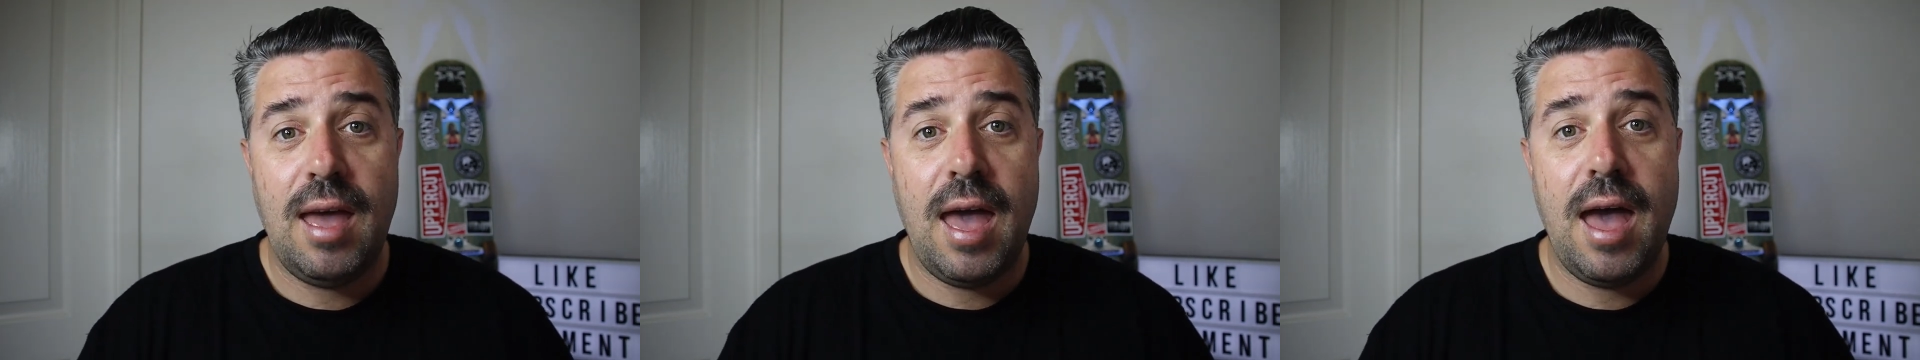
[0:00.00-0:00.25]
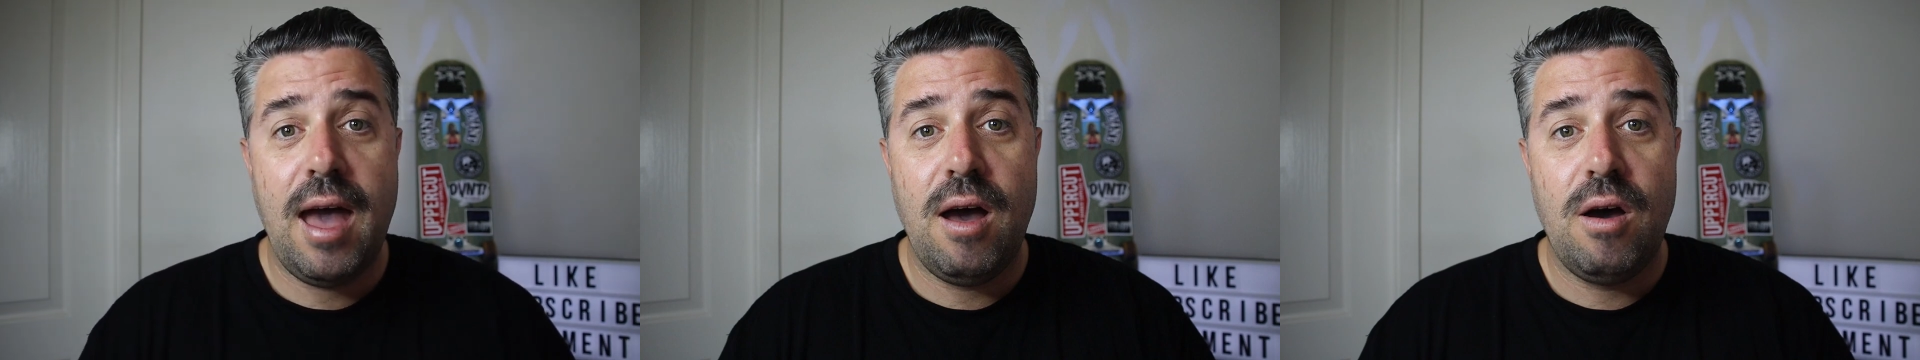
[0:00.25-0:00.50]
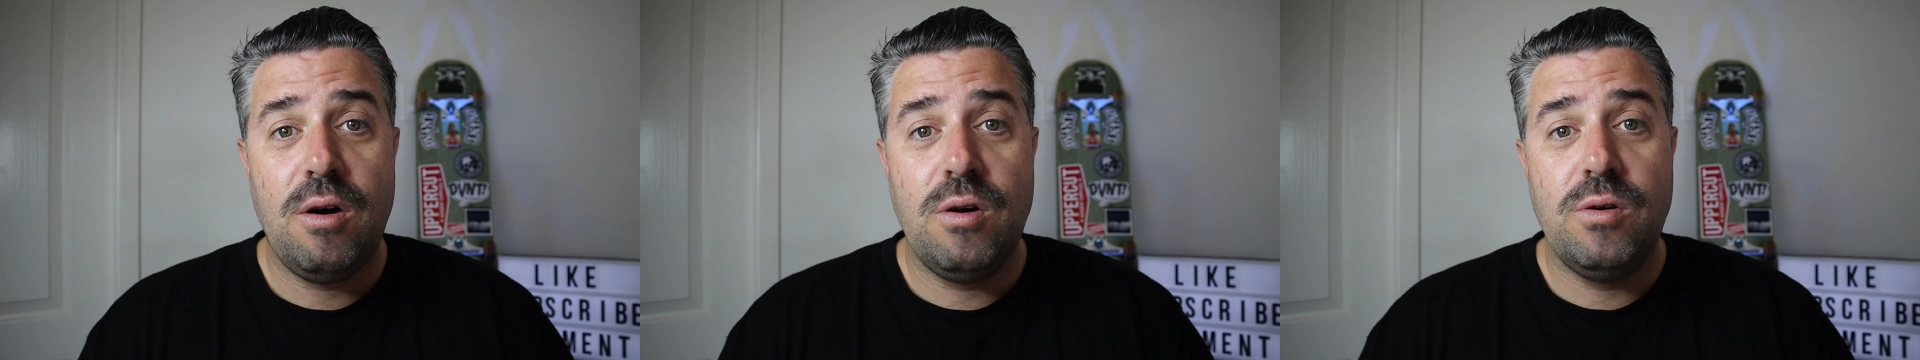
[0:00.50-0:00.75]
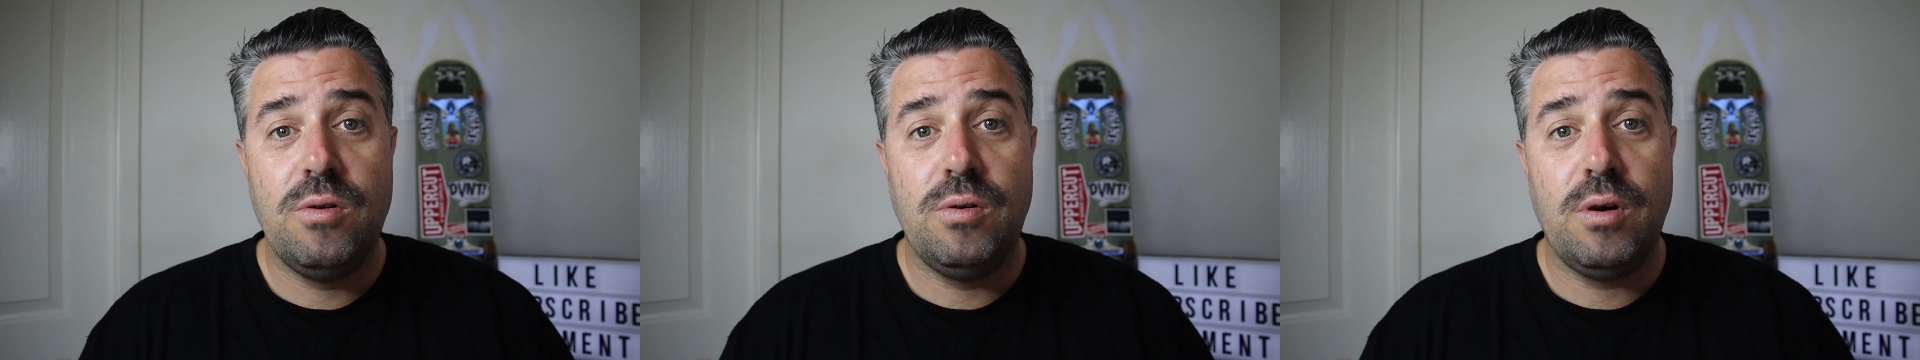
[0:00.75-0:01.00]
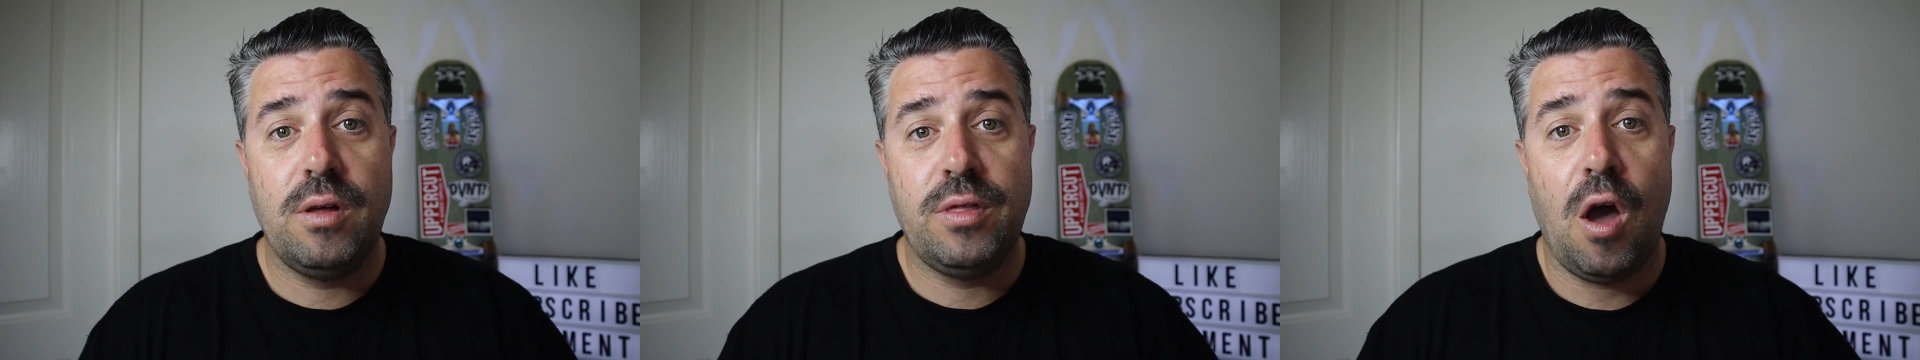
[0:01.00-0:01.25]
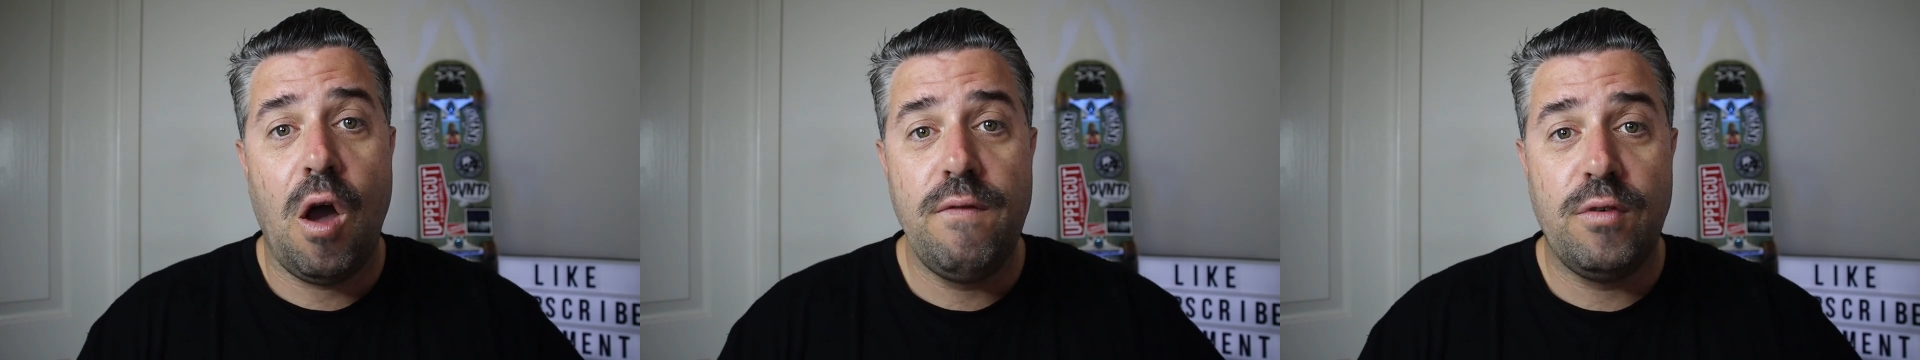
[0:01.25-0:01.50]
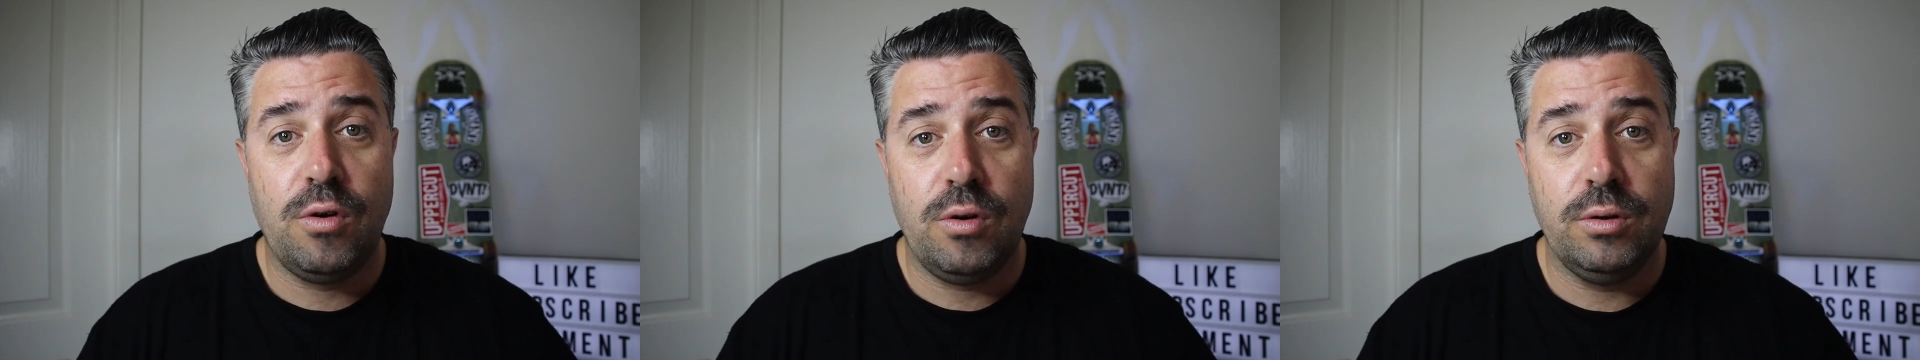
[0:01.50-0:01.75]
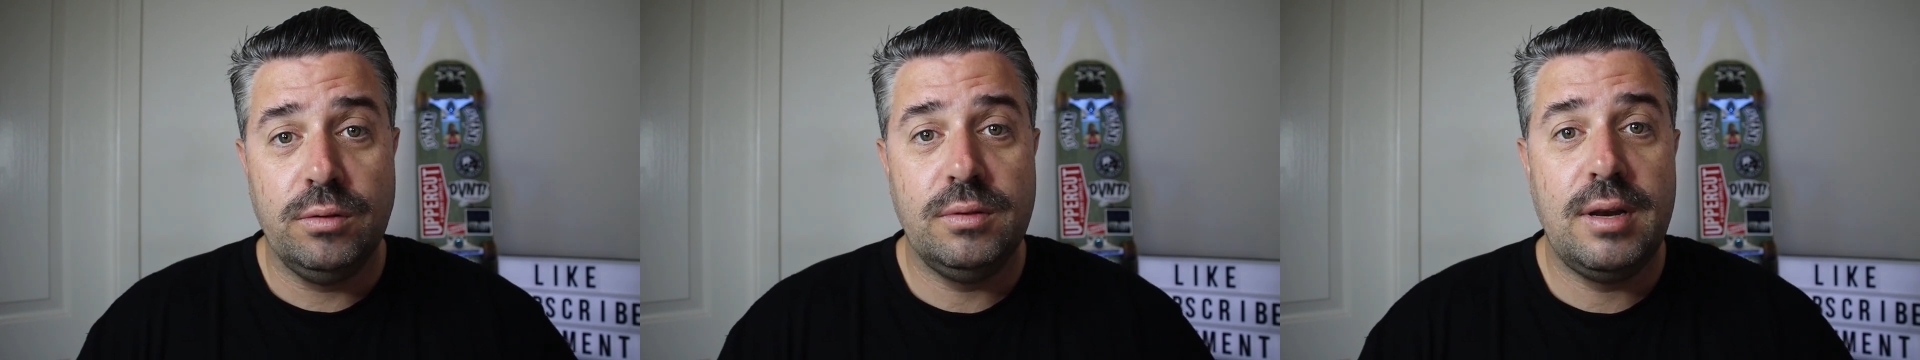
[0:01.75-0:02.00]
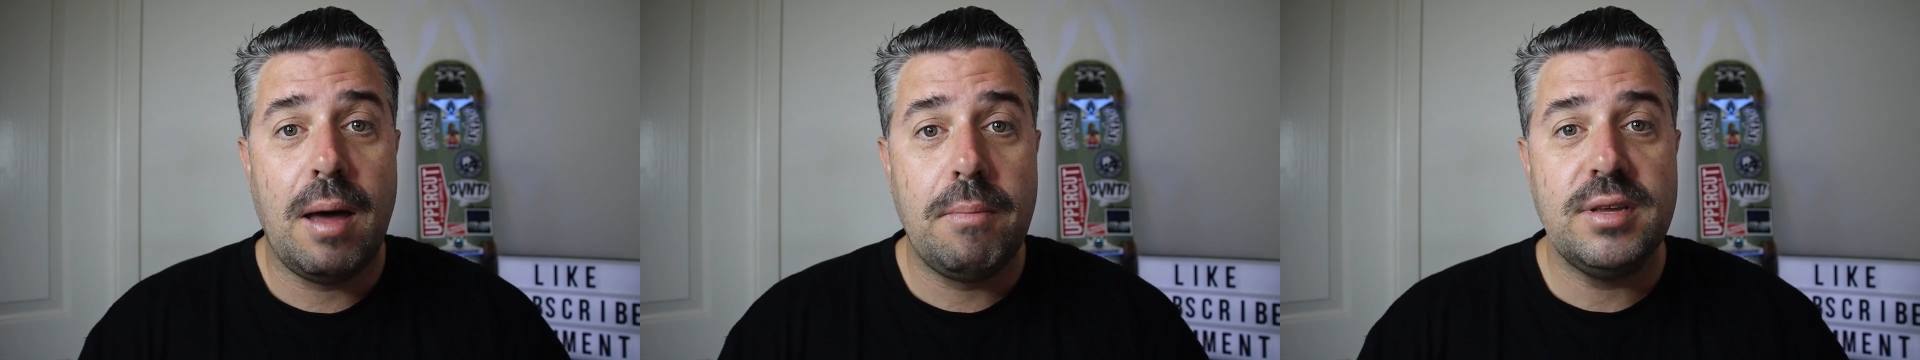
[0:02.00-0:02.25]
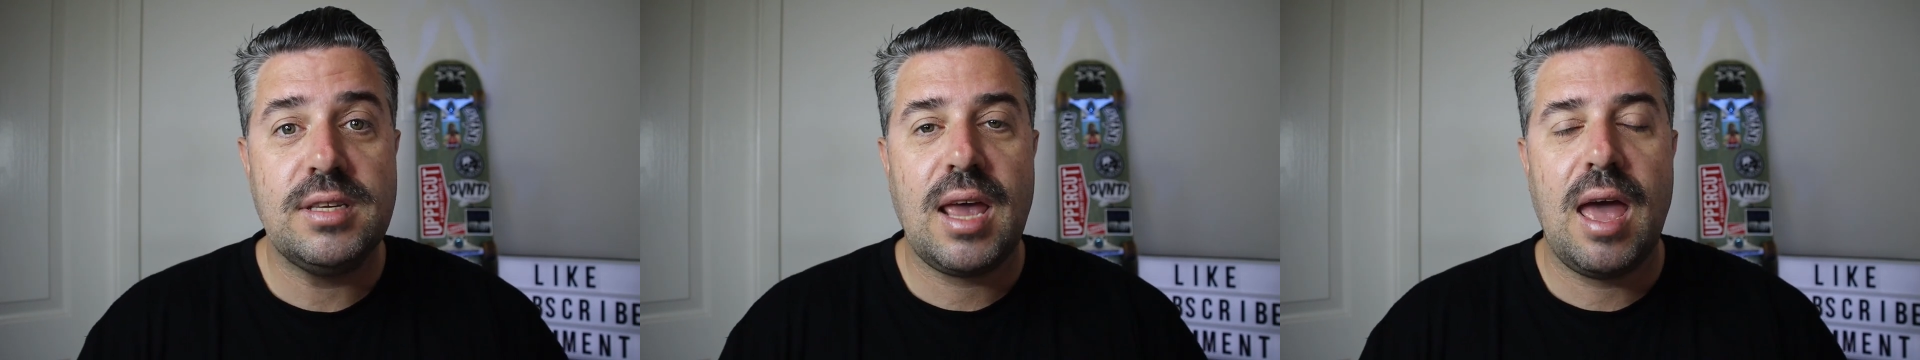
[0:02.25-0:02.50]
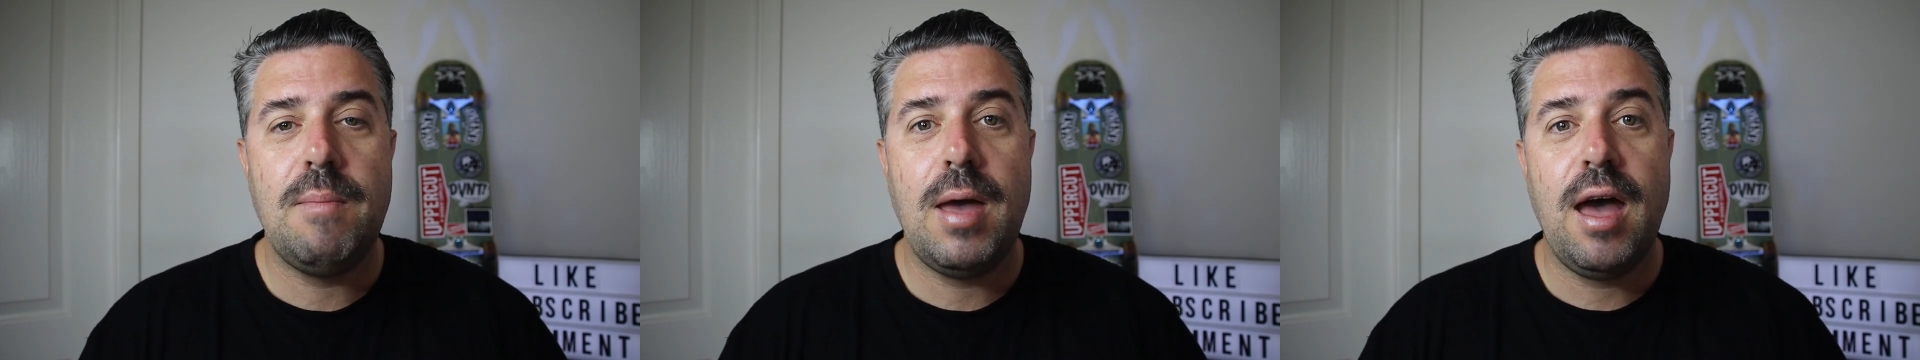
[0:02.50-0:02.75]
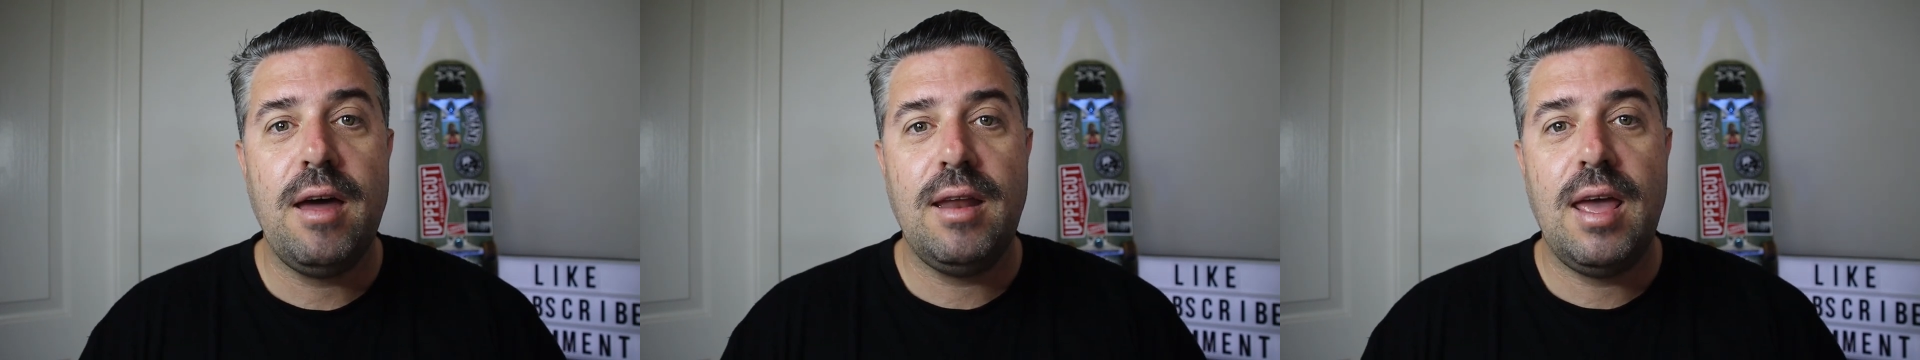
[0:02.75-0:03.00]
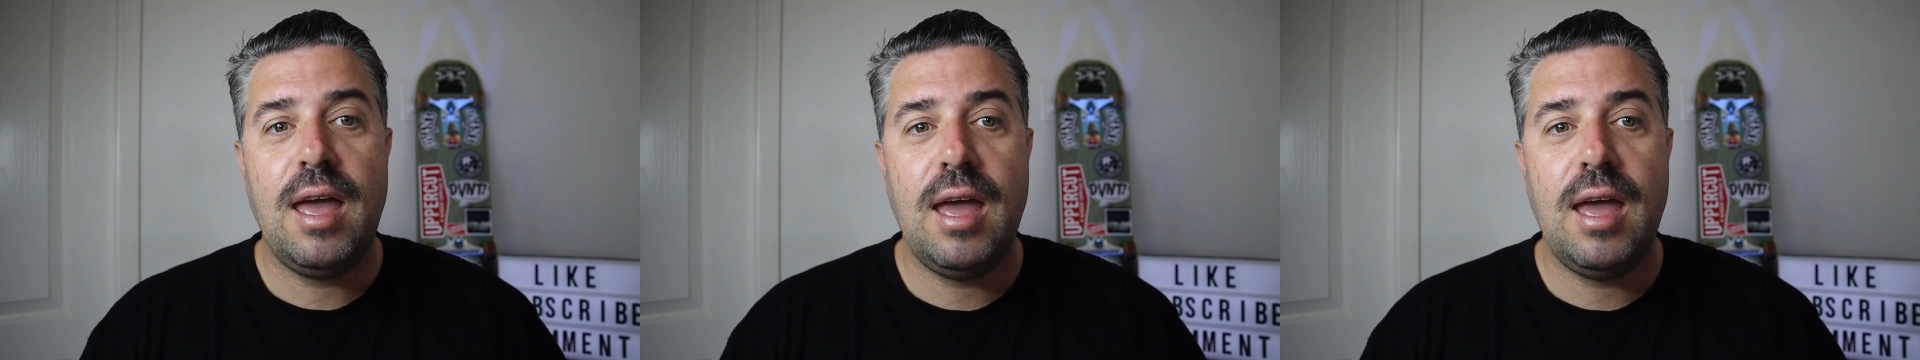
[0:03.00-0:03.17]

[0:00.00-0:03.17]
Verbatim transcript: our the overall numbers came out,